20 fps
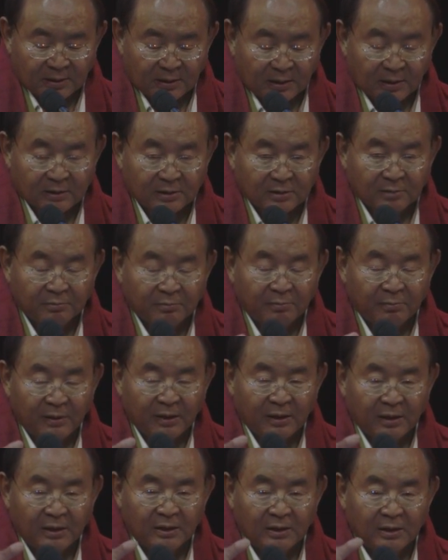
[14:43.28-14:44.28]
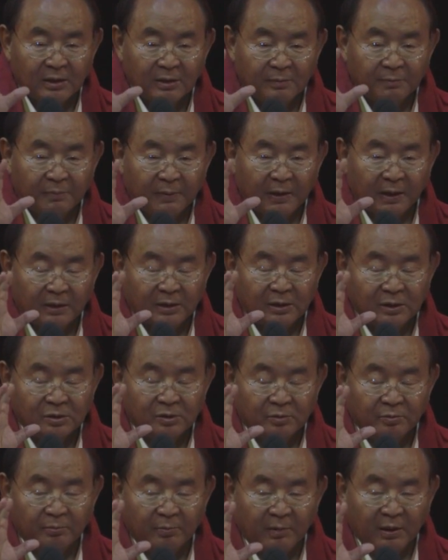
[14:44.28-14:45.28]
It's mainly a practice
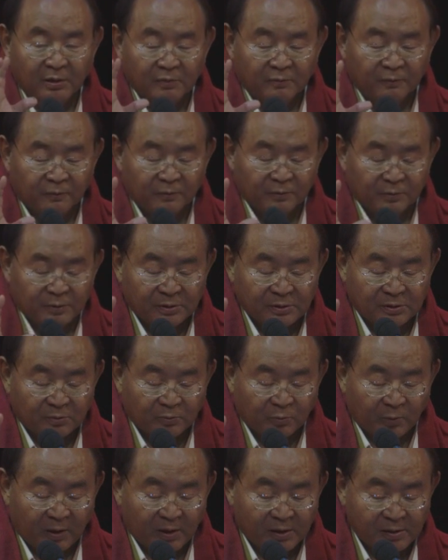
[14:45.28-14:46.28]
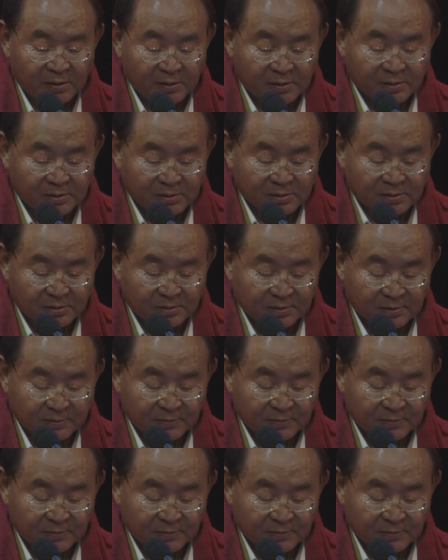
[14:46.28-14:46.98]
of mindfulness, awareness.